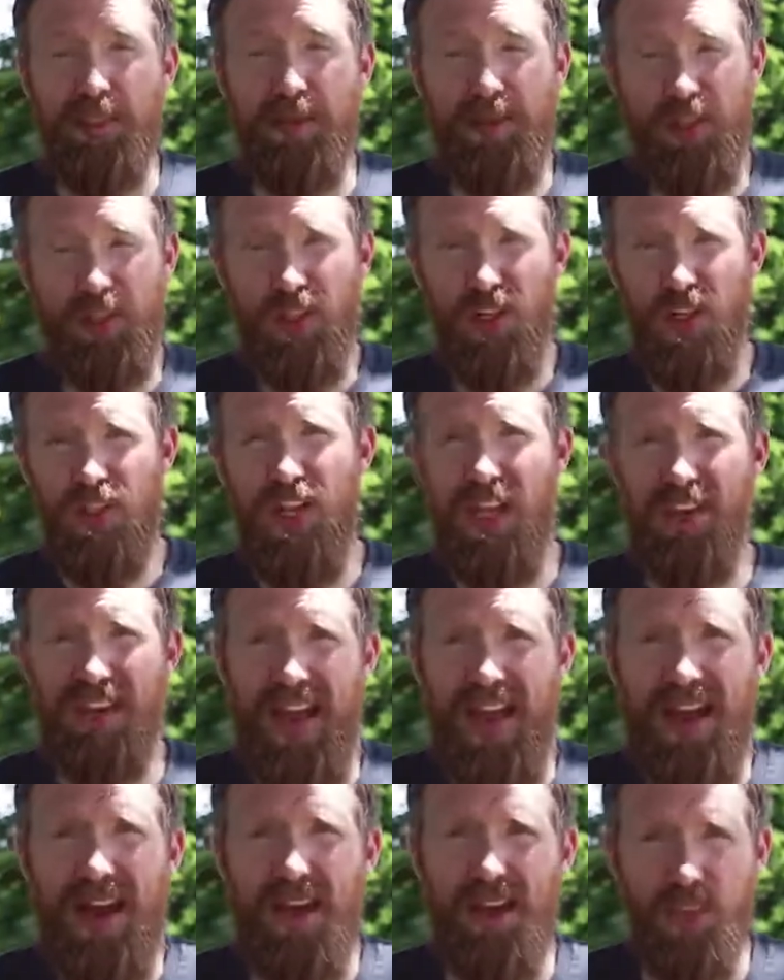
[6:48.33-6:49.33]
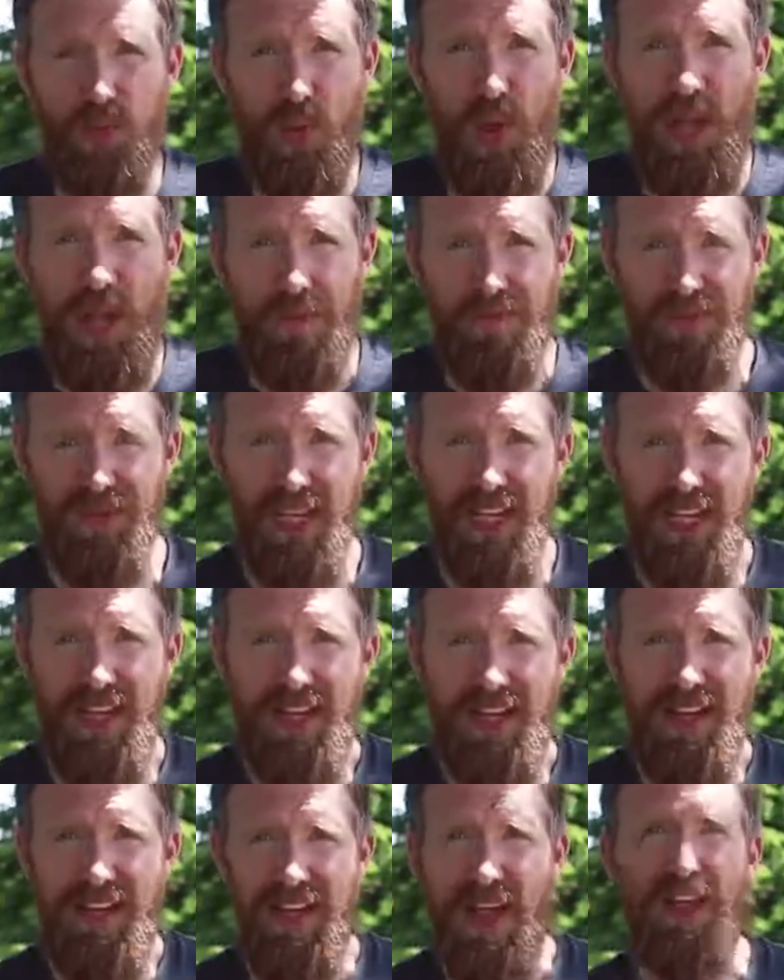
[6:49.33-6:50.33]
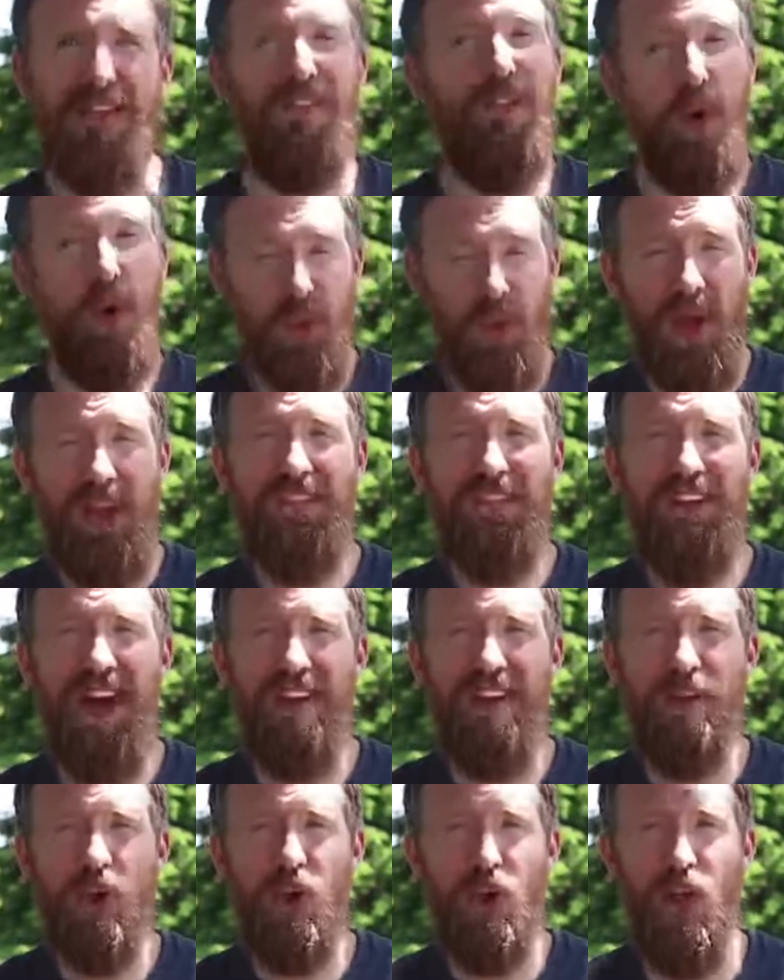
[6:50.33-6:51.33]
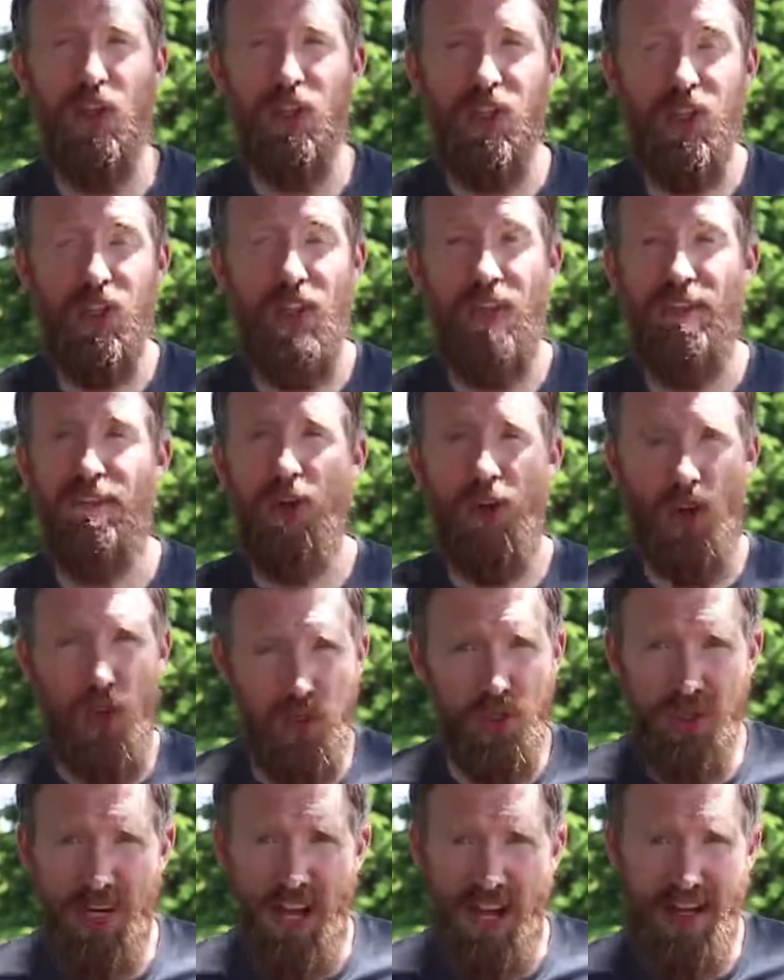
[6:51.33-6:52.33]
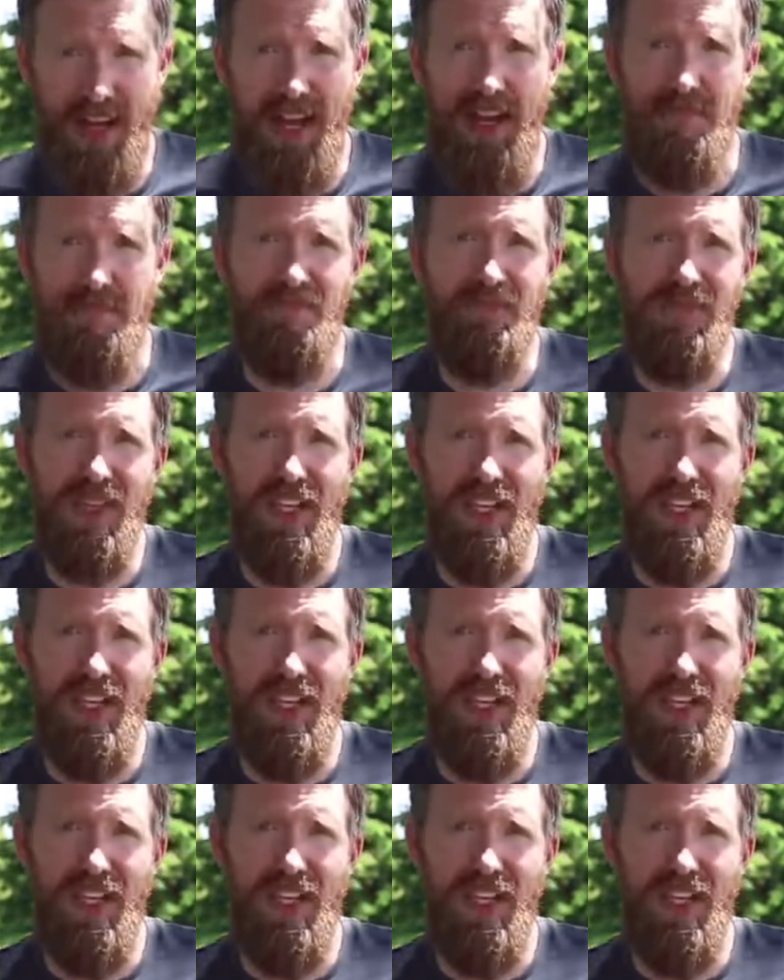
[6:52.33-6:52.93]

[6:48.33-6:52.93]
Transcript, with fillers: So be sure to check that out as well. Now, the fourth way to find foreclosures, foreclosure dot com.